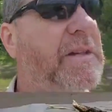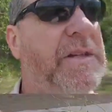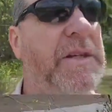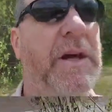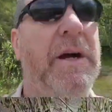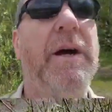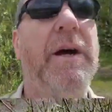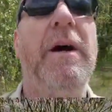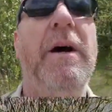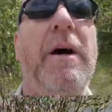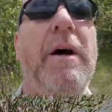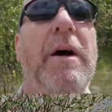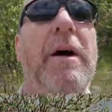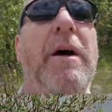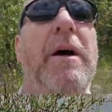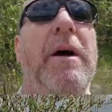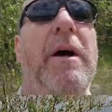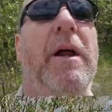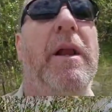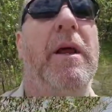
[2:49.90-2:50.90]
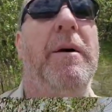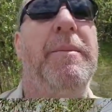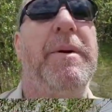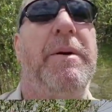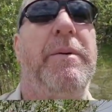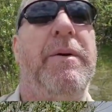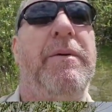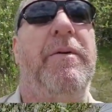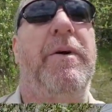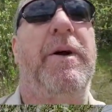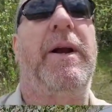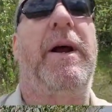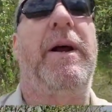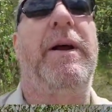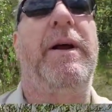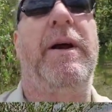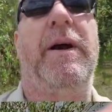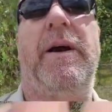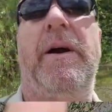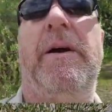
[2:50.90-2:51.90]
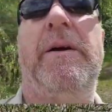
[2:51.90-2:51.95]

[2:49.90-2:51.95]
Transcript: the Columbia River right out here.